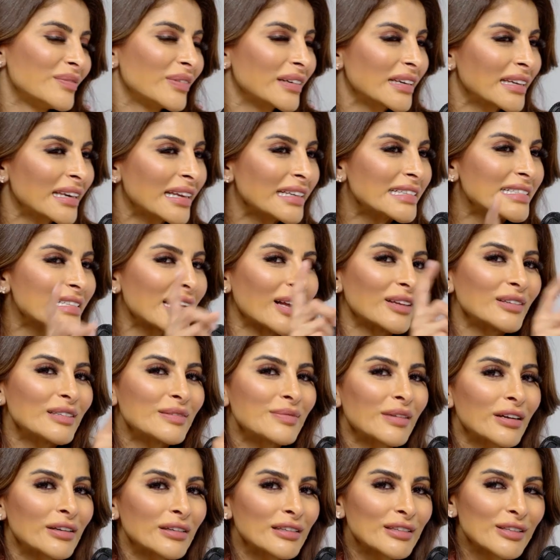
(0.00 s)
Can I tell you,
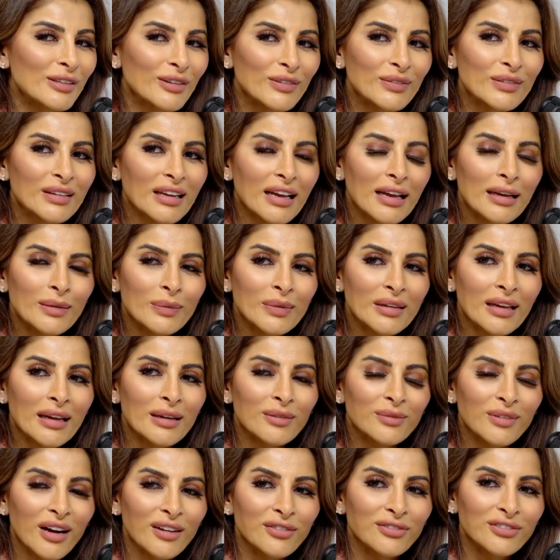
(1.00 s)
Meredith, when I
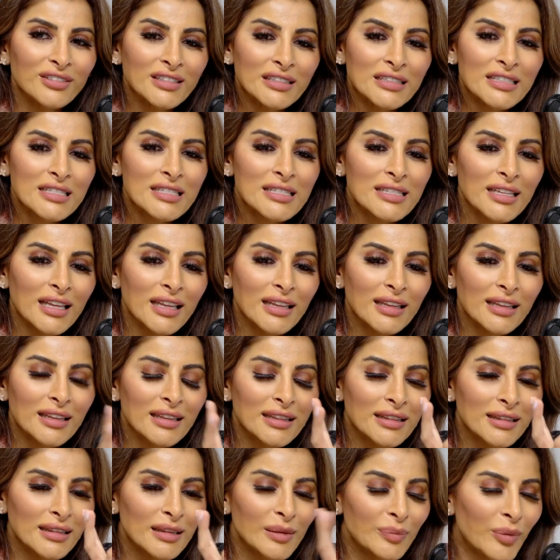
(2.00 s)
reference
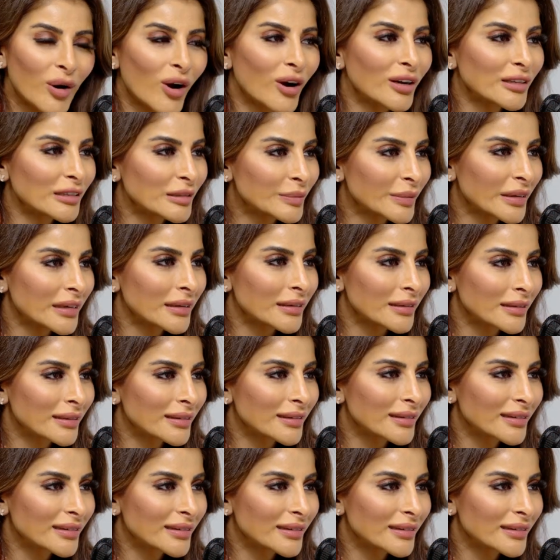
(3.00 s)
the Parliament,